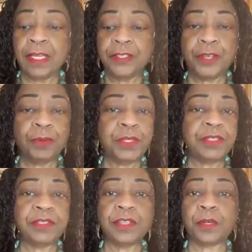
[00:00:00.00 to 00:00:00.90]
So
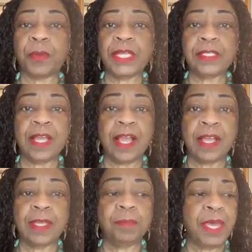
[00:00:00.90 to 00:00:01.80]
this is a great
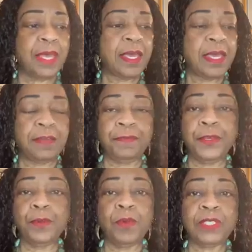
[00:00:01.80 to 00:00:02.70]
time. If
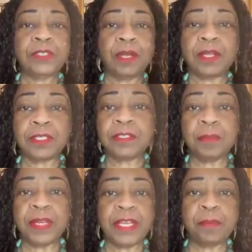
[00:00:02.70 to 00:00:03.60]
you want to talk to
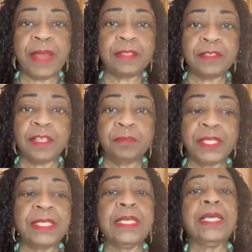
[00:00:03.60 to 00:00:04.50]
somebody about
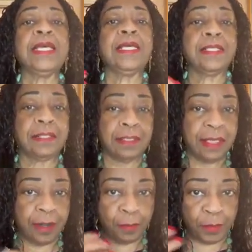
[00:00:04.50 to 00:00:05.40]
something,
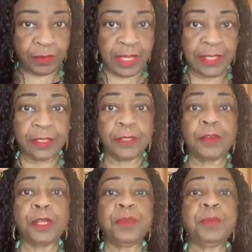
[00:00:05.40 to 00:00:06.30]
they're most likely
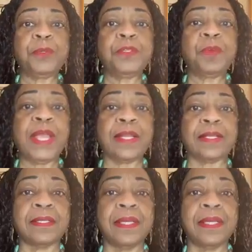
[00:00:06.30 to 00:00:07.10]
going to be persuaded.